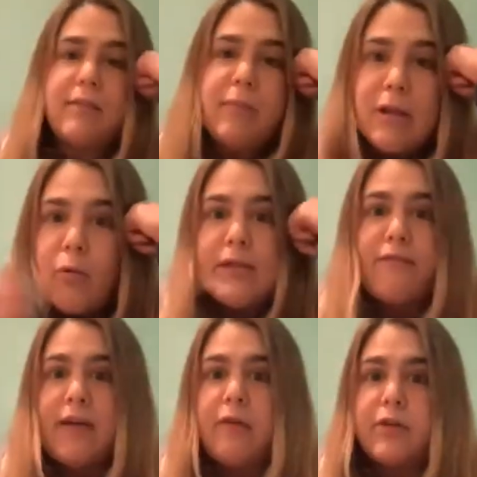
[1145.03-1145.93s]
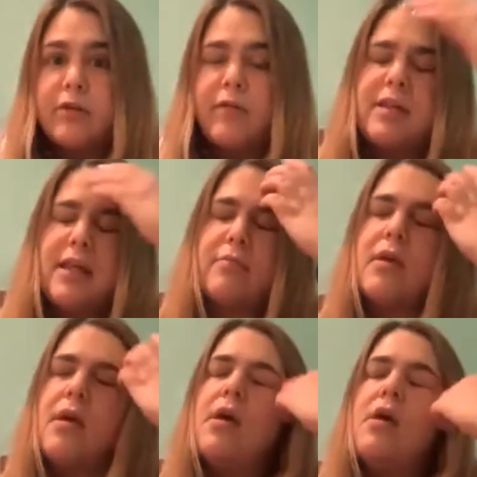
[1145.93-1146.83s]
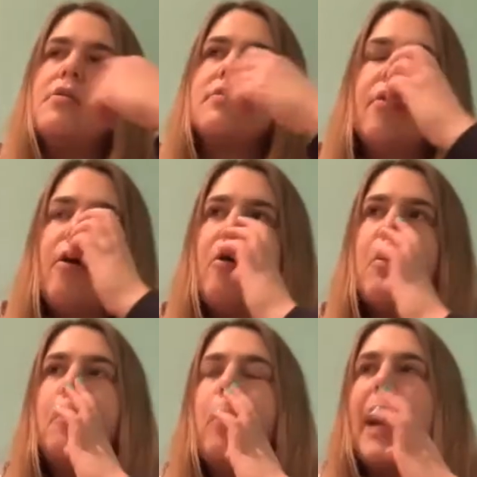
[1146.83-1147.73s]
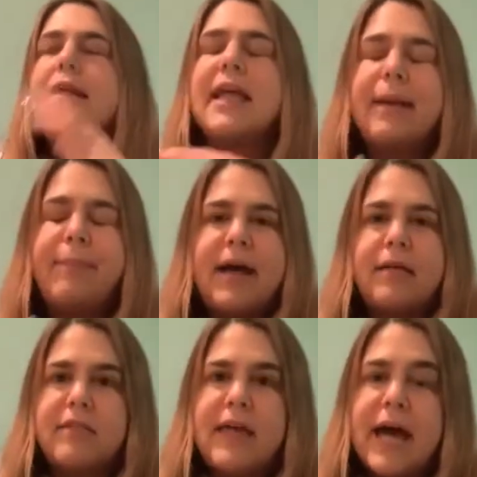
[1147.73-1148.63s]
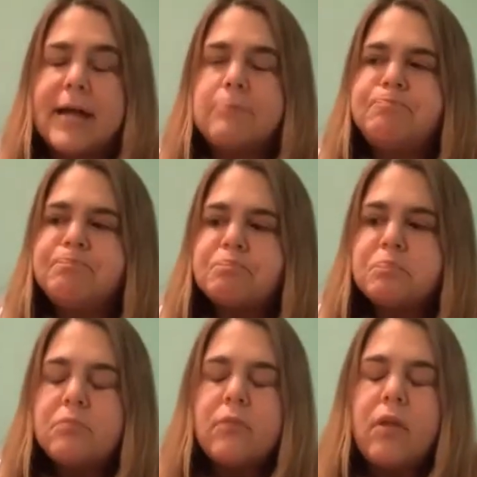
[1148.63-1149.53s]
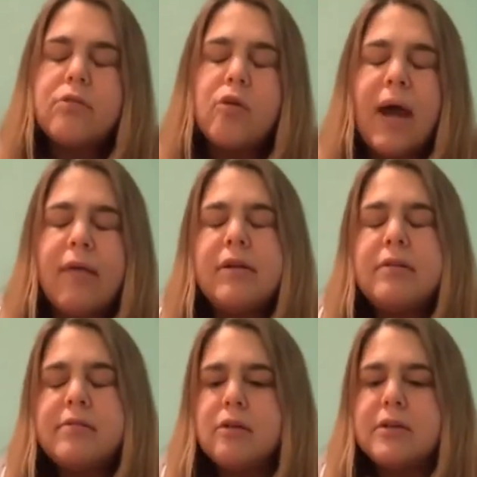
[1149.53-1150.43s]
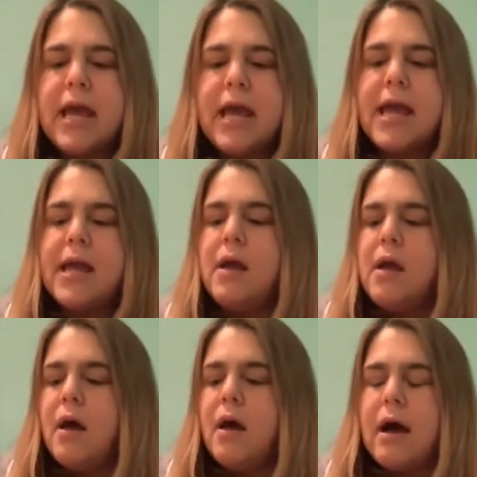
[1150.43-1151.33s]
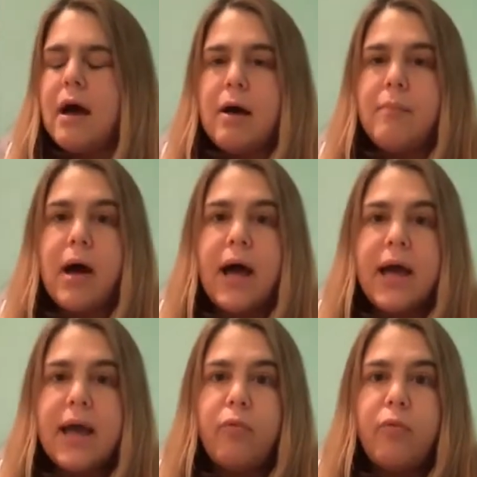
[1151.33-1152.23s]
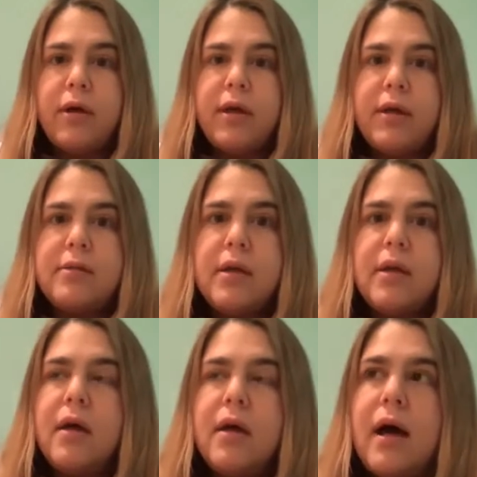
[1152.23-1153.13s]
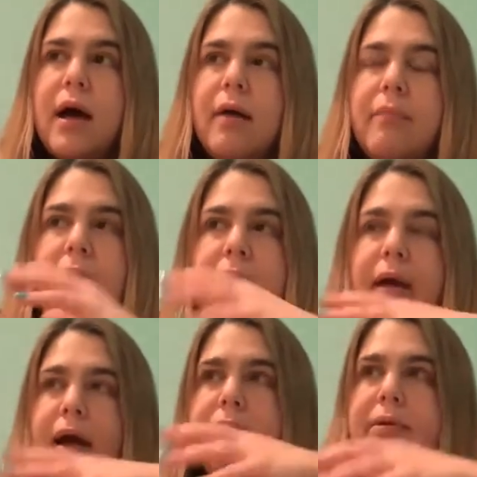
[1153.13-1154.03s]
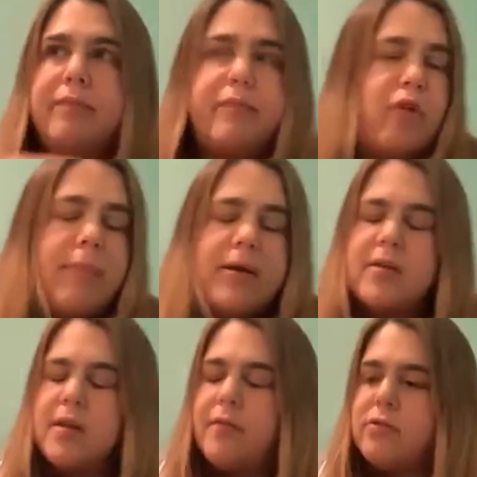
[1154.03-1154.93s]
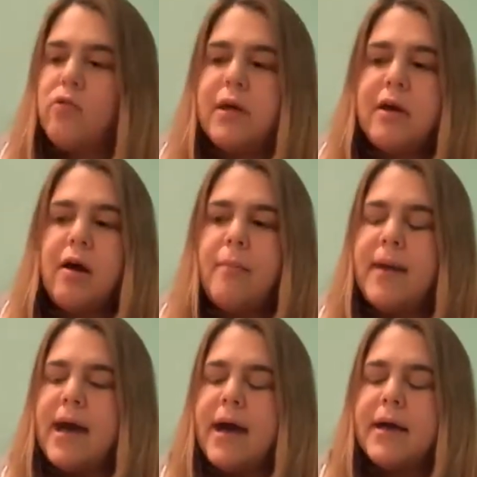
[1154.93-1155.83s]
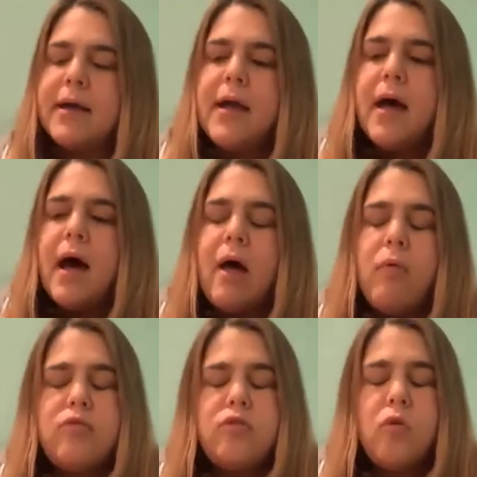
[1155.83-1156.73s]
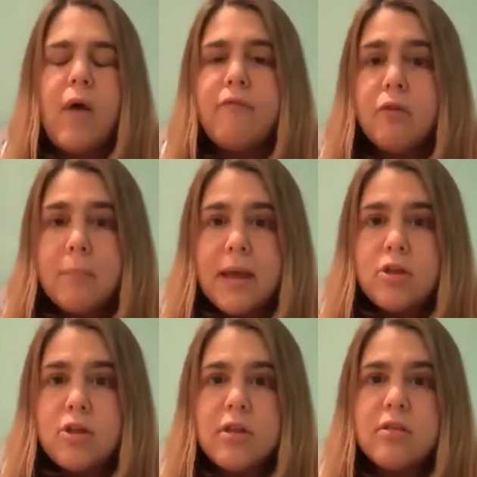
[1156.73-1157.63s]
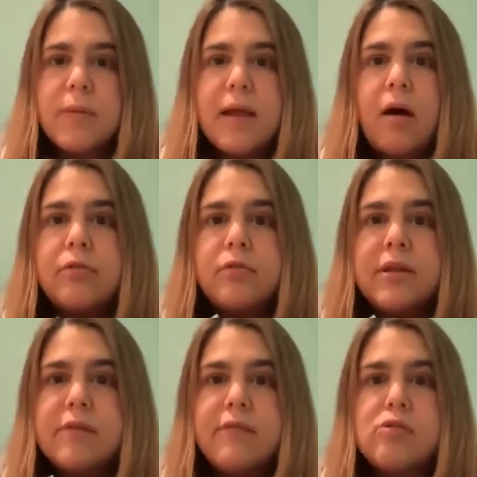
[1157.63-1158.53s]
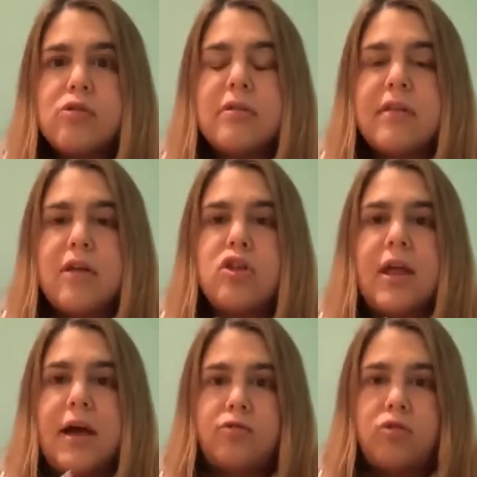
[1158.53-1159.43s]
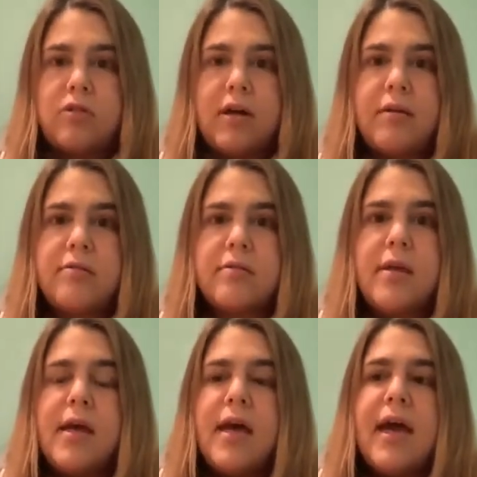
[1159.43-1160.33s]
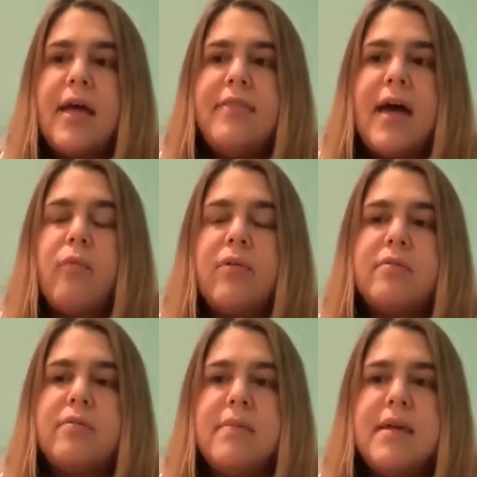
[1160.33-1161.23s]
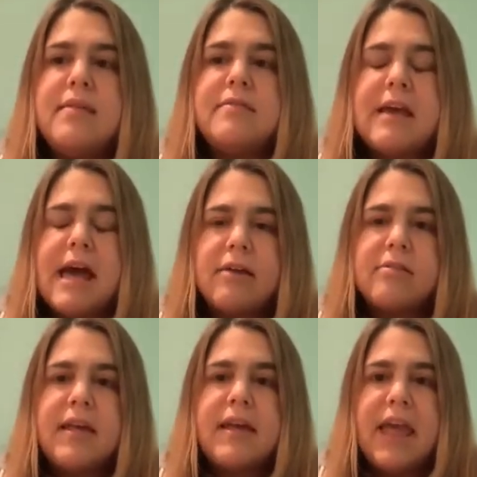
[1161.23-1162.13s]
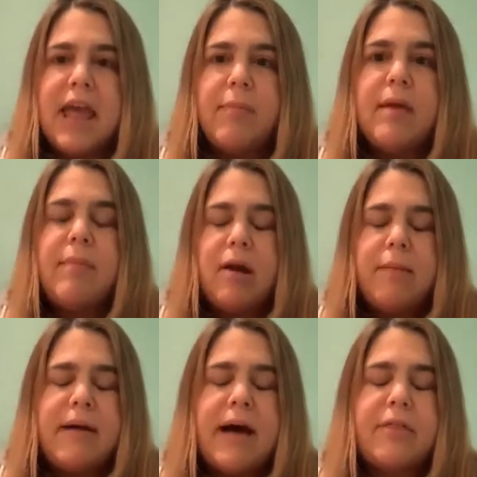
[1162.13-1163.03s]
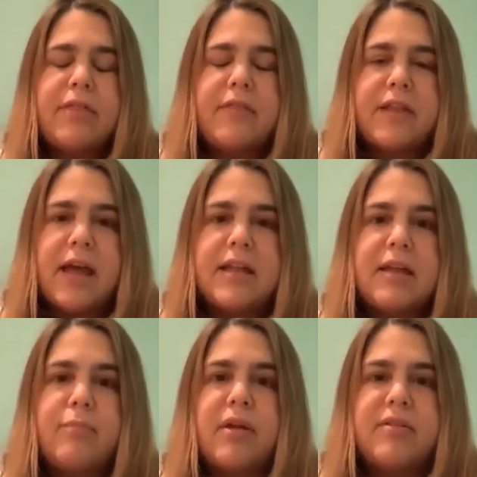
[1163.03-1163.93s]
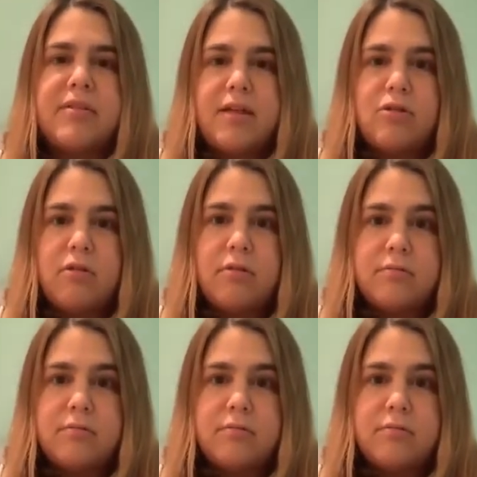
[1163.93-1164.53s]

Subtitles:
We don't want to fail in front of our teams. So how did I get past that? So every single day, I would drop my son off at school. I'd come back. I would do affirmations, but I also did a visualization exercise. And that was me texting Cammie and Mary Beth that I had hit presidential.